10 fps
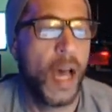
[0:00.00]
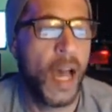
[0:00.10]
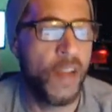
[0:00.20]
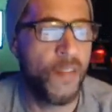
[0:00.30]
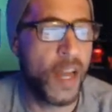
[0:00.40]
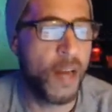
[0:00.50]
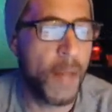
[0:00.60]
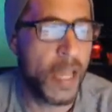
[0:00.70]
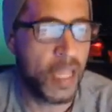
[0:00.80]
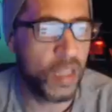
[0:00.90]
I invited
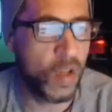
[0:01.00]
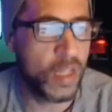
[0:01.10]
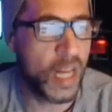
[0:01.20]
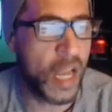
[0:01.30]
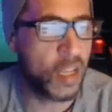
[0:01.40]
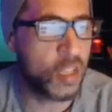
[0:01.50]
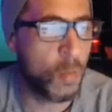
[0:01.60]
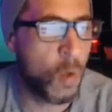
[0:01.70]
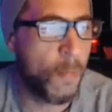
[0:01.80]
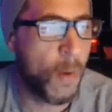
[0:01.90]
my in laws and had a
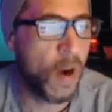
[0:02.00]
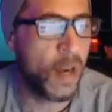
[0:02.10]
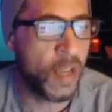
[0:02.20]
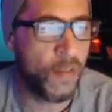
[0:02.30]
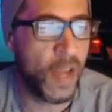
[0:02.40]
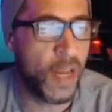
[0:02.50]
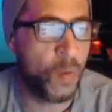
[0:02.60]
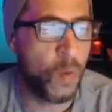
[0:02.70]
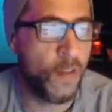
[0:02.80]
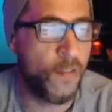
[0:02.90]
small party,
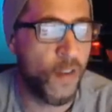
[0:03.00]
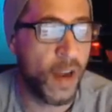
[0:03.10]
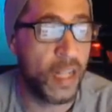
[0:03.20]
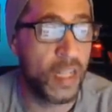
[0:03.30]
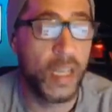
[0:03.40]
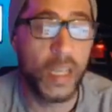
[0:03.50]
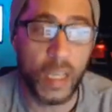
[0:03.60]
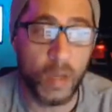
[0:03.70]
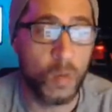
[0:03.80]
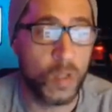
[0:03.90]
invited one friend.
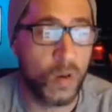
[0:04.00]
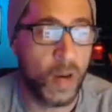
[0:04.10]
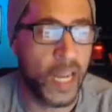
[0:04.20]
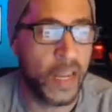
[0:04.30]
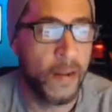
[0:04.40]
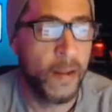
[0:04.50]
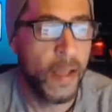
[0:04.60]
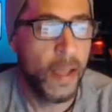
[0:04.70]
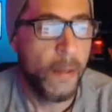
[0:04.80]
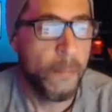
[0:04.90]
It was great.
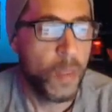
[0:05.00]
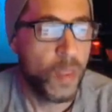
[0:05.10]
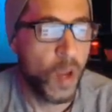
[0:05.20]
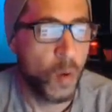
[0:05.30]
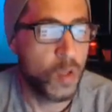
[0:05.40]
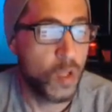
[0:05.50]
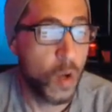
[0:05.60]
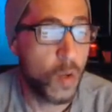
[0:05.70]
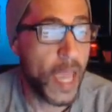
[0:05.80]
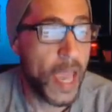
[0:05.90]
There was
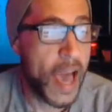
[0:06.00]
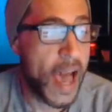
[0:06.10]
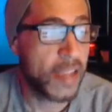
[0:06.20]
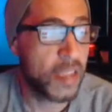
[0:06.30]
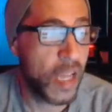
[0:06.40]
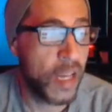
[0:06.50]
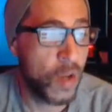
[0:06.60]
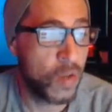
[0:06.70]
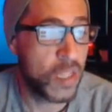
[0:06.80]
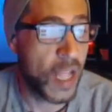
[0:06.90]
no chaos and
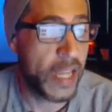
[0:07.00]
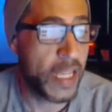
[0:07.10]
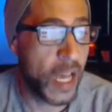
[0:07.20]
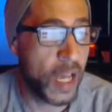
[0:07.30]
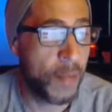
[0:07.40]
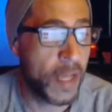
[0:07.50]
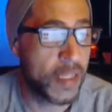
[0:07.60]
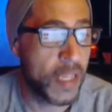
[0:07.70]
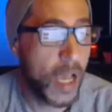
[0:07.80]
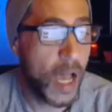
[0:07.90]
no snide
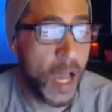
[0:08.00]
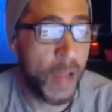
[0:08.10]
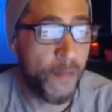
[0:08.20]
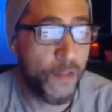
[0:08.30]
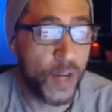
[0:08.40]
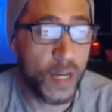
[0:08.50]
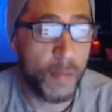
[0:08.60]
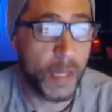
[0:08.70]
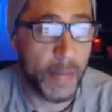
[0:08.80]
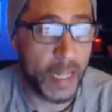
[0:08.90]
comments. I am free to
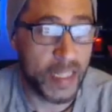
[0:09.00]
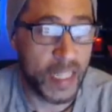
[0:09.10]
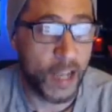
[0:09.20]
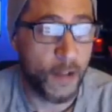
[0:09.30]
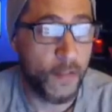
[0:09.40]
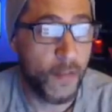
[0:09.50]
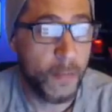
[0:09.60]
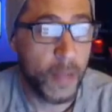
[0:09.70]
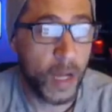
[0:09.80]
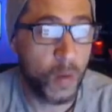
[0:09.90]
be myself.
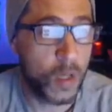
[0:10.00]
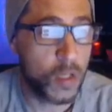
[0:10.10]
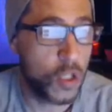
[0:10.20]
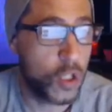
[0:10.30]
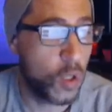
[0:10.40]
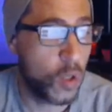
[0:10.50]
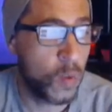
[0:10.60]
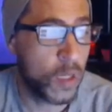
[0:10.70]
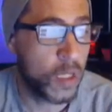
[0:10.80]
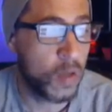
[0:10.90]
I wasn't sure
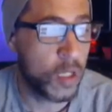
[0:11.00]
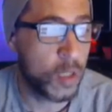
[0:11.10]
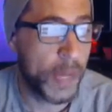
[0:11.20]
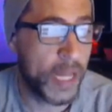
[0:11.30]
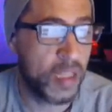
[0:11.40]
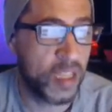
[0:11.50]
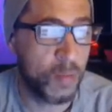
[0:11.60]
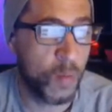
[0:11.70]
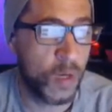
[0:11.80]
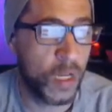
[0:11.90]
what to expect this
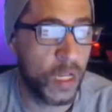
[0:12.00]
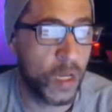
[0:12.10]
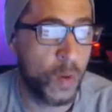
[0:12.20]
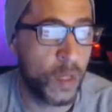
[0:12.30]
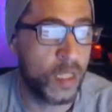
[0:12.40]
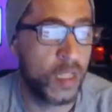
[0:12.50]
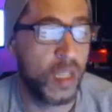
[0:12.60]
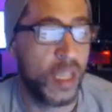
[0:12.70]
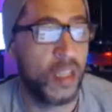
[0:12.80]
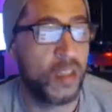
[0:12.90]
morning going to,
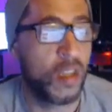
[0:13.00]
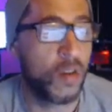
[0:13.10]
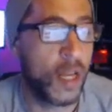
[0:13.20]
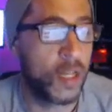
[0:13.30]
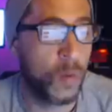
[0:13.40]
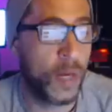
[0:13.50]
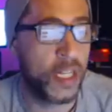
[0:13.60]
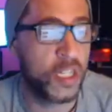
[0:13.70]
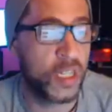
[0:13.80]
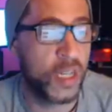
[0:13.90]
into the
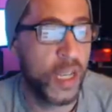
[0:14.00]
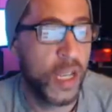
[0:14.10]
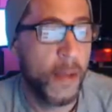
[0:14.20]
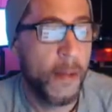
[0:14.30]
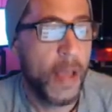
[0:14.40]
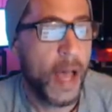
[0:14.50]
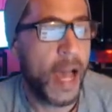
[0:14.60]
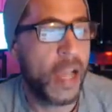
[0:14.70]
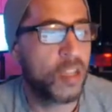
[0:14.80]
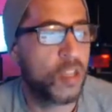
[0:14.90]
graduation.
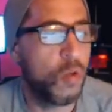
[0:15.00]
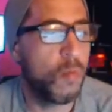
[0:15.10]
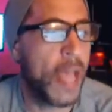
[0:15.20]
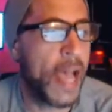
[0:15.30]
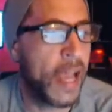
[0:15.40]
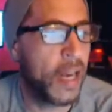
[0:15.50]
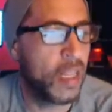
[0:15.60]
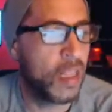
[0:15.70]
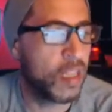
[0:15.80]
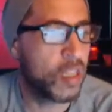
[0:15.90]
I assume
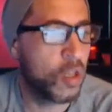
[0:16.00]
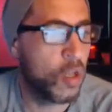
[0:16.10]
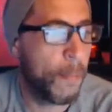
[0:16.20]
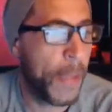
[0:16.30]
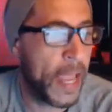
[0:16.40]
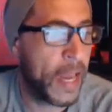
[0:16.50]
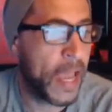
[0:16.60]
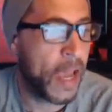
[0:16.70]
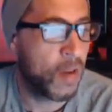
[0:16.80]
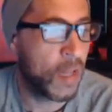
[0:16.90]
that this could pan
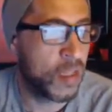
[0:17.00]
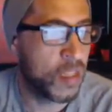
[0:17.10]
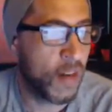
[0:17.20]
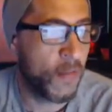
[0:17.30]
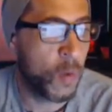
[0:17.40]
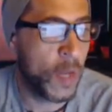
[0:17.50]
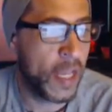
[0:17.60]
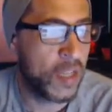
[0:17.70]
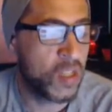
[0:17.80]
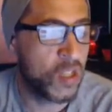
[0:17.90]
out in several
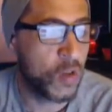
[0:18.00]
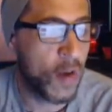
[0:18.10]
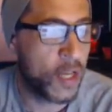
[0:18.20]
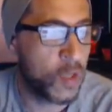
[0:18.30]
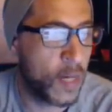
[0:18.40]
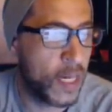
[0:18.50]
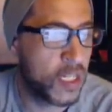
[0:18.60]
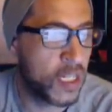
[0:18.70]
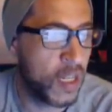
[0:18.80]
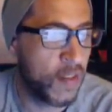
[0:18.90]
ways since
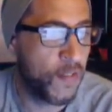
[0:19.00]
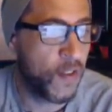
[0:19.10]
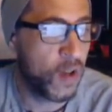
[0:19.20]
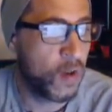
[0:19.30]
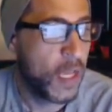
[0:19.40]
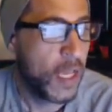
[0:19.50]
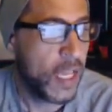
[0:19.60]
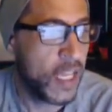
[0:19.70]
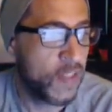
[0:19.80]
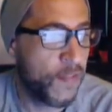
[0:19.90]
graduation info
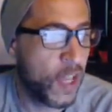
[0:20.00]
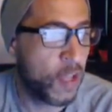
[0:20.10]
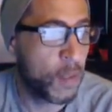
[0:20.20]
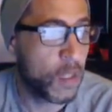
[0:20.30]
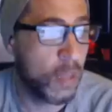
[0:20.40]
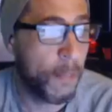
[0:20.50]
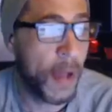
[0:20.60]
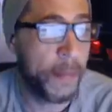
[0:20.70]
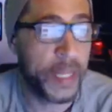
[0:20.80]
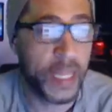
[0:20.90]
is available to the
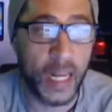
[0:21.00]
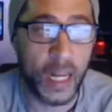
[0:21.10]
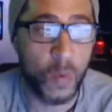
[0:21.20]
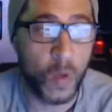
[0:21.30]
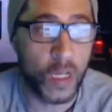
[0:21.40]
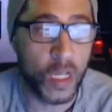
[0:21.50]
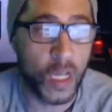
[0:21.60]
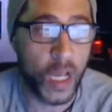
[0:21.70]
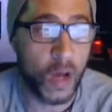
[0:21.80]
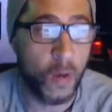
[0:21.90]
public and anyone can
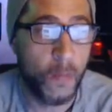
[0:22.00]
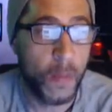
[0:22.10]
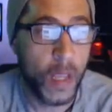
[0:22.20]
go.